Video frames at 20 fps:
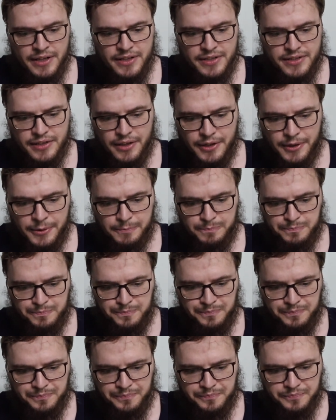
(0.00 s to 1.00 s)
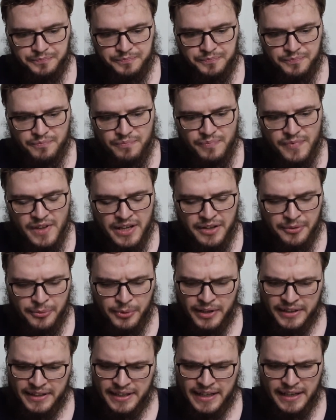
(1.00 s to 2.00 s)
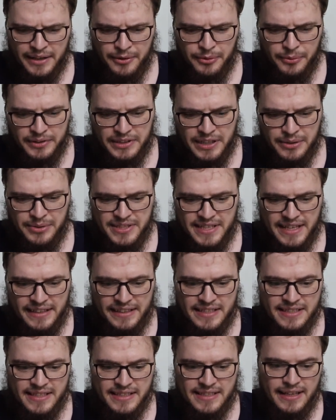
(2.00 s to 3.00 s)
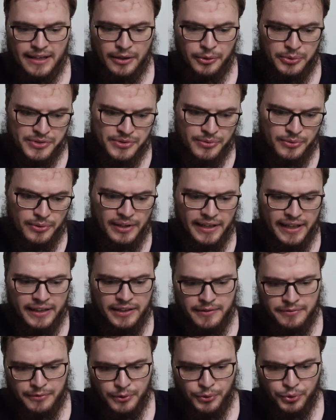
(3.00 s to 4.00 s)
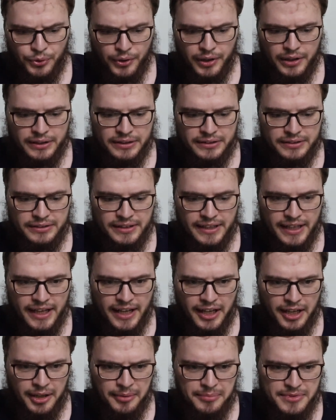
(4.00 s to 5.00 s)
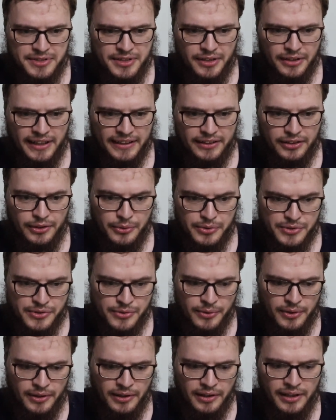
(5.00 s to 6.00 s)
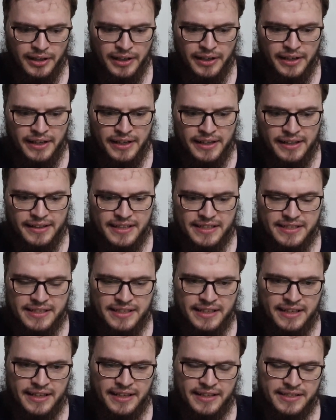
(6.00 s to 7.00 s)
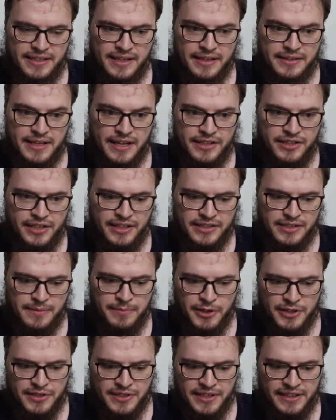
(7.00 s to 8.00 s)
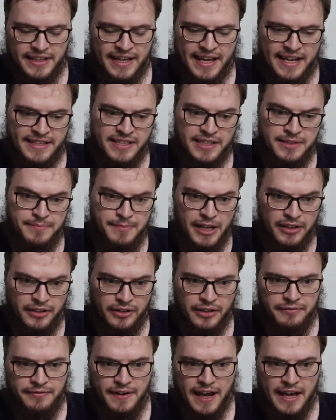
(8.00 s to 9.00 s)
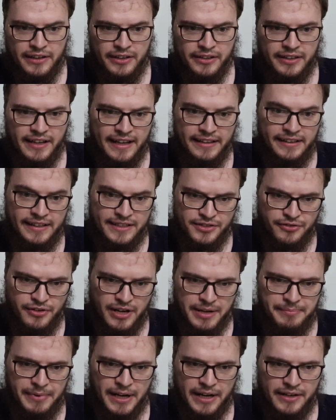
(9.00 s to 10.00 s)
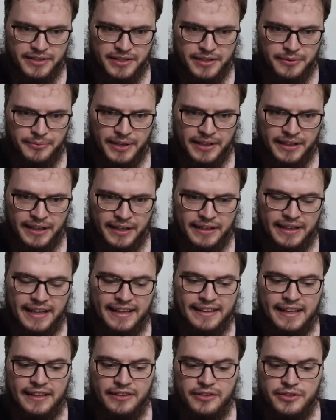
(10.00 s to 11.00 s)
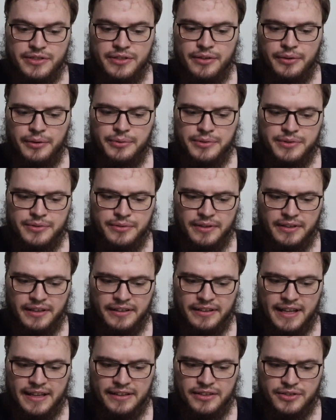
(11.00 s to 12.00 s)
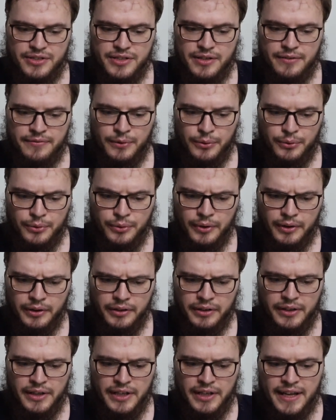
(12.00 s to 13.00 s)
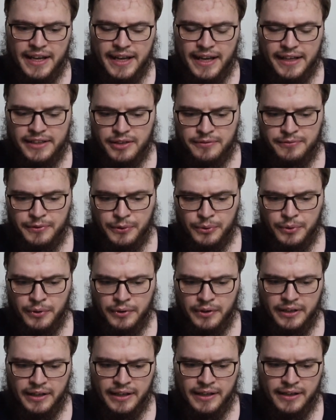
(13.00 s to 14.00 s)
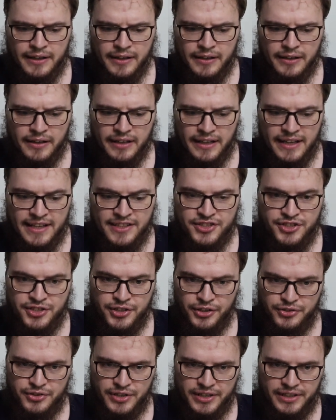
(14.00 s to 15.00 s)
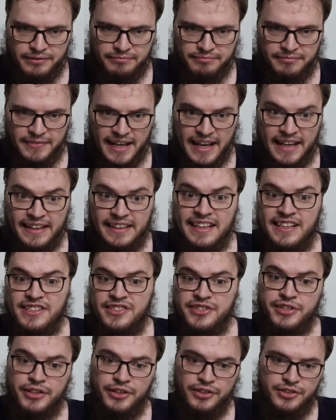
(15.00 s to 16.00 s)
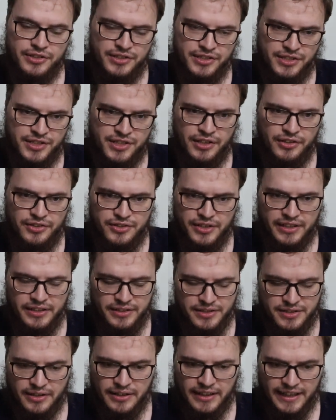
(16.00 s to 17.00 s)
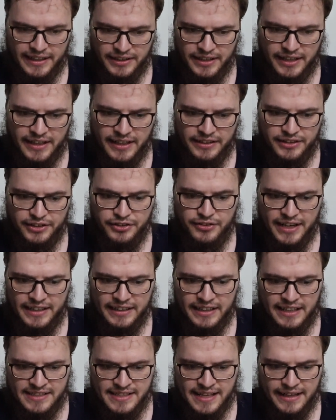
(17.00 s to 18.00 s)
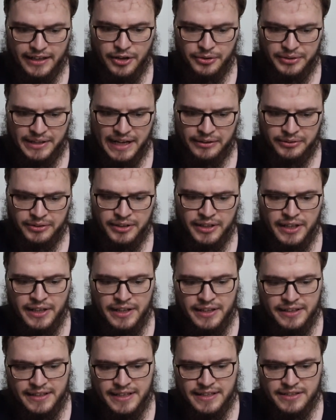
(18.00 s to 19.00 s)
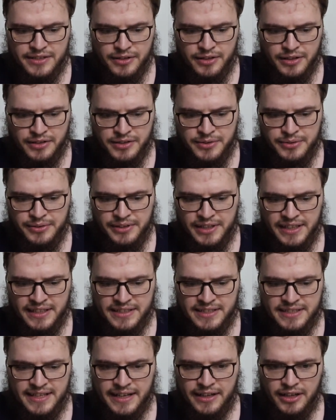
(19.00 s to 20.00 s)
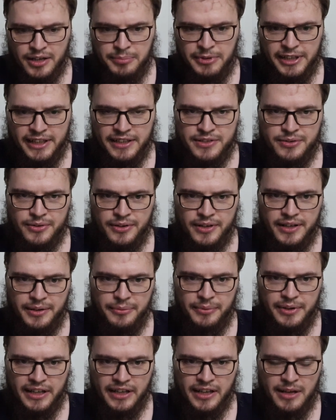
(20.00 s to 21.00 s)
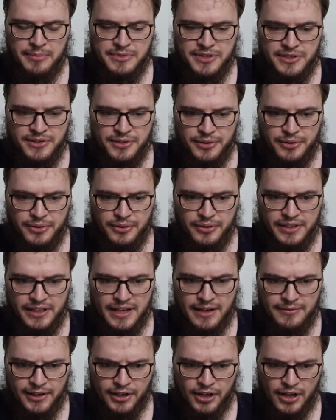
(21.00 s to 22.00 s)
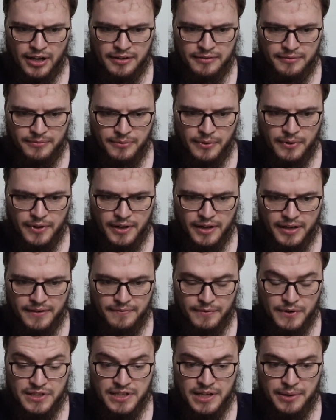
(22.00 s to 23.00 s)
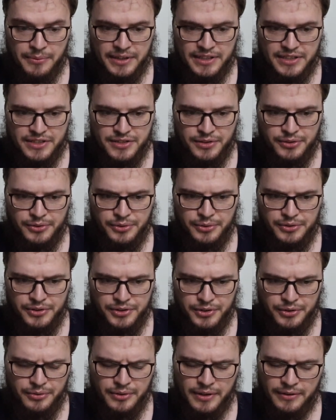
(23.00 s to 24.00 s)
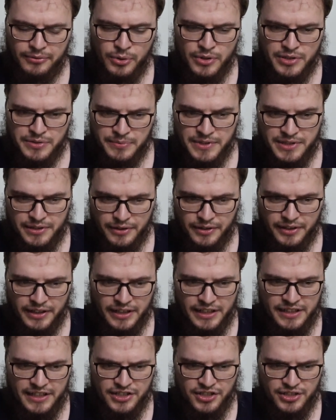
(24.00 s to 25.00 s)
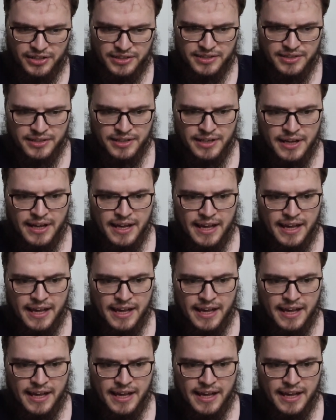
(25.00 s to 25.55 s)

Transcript: So, and what they would say, this is the usul and the furu'. So like the usul, this is such as a person has his mother and father and his grandparents and whatnot. And then there's the furu', and the furu' are his children and his children's children. So like the grandkids that go down. These are the two things that are obligatory when it comes to nafaqah for someone to do, of course, with certain conditions.